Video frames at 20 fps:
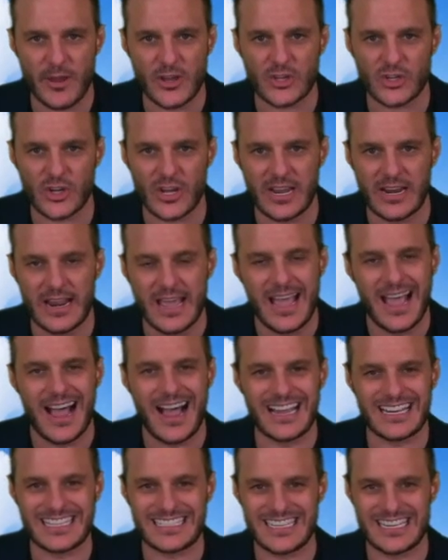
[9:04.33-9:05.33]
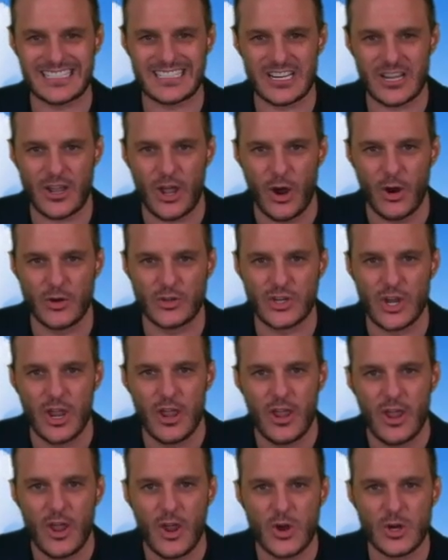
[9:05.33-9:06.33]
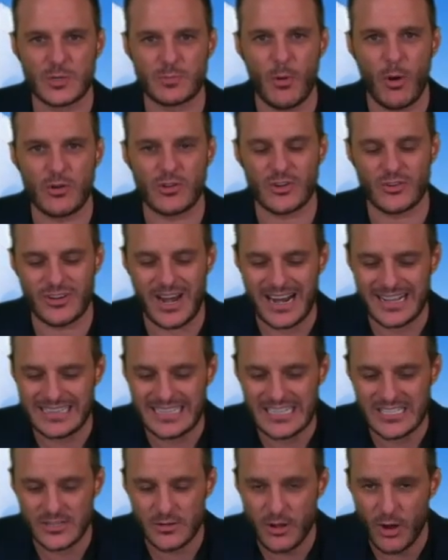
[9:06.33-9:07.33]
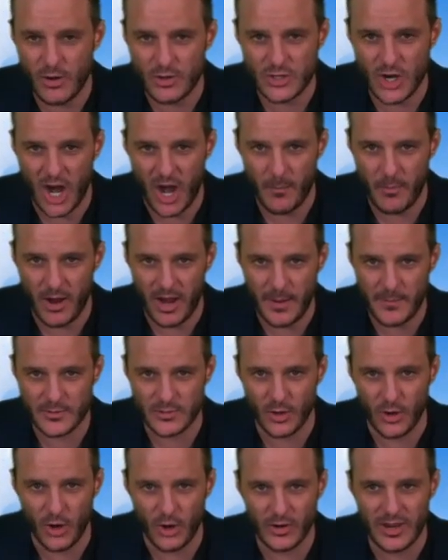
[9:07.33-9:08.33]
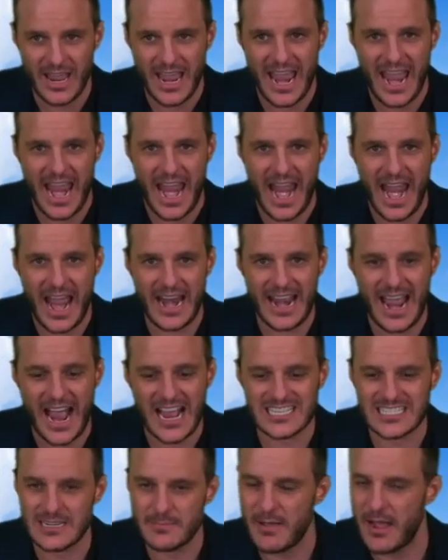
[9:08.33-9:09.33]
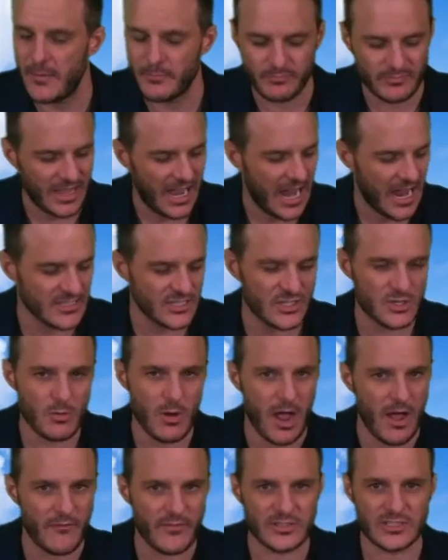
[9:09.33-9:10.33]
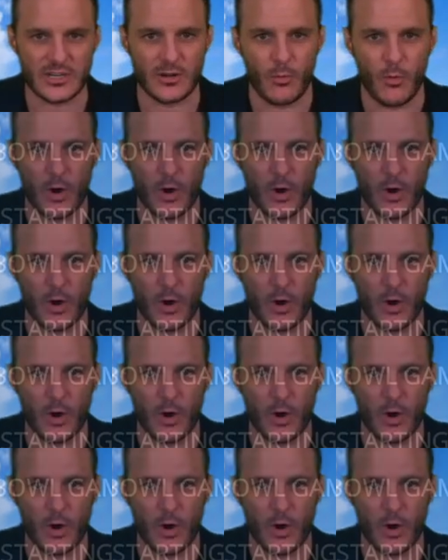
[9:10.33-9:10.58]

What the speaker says: Michigan assistant coach who spoke directly to Coach Harbaugh, I'm told, and asked him about how's this new offense going to